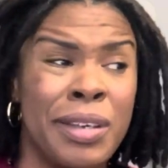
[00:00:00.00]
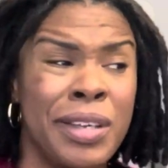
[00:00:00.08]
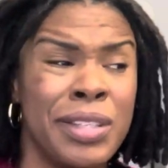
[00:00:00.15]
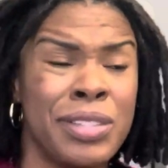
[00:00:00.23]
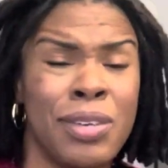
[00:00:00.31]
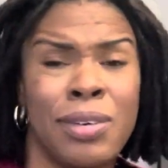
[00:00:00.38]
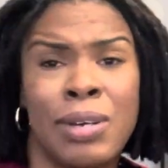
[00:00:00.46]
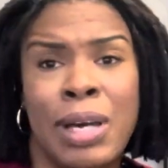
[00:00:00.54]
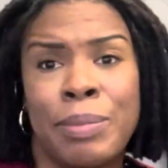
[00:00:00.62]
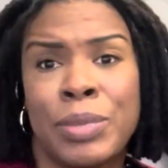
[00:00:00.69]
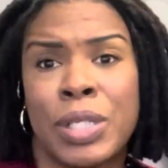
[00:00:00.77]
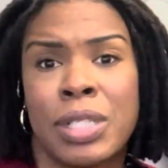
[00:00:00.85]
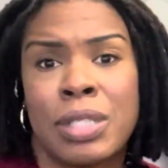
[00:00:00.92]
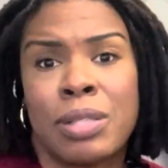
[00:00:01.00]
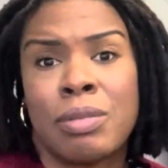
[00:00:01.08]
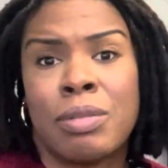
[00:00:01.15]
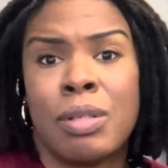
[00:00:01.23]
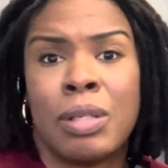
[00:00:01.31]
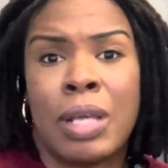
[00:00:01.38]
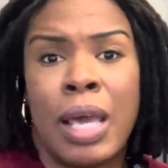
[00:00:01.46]
So I'm just
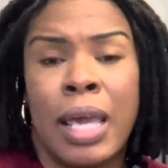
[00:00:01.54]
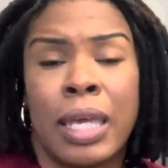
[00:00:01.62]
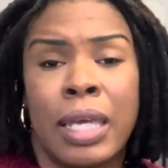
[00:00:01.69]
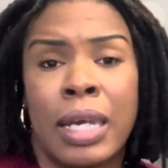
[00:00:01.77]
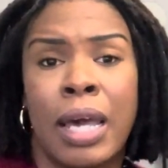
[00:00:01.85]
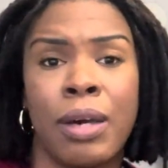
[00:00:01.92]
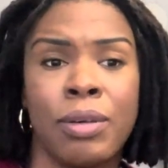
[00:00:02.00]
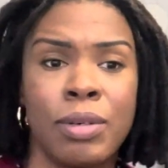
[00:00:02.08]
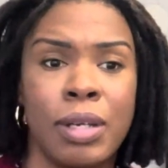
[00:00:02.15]
hanging out,